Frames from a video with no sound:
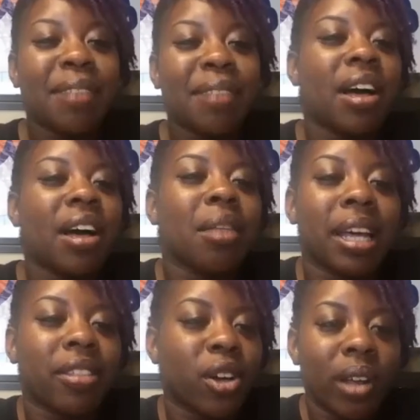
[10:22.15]
And I'm all
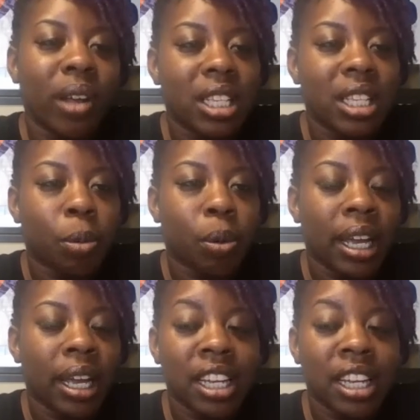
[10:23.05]
about the Queen's brand.